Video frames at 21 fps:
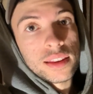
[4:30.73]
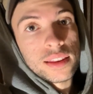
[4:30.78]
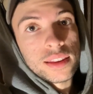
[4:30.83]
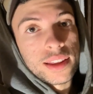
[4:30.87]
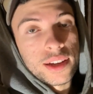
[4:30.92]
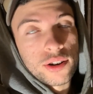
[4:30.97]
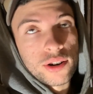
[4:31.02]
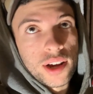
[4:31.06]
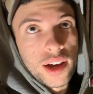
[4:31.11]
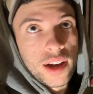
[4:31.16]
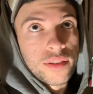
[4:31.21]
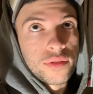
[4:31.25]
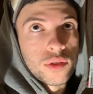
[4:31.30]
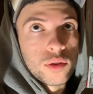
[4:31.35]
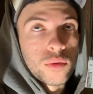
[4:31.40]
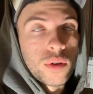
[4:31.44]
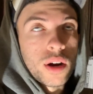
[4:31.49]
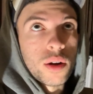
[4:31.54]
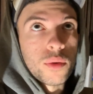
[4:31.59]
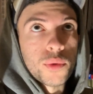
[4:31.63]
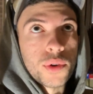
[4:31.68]
they don't have the
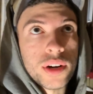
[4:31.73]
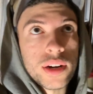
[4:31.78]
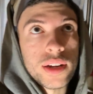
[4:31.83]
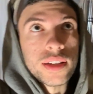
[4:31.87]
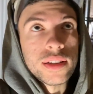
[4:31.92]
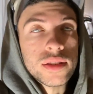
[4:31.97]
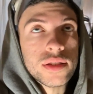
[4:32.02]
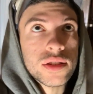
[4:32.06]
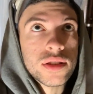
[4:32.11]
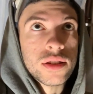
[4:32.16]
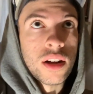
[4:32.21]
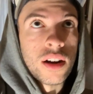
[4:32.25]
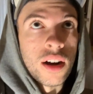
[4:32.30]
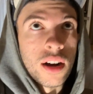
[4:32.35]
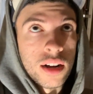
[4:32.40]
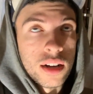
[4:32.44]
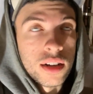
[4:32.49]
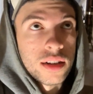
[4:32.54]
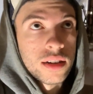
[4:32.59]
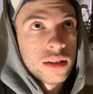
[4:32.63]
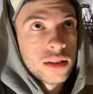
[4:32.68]
right one in
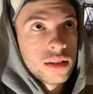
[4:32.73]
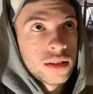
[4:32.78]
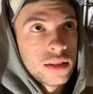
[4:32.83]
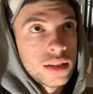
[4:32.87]
stock.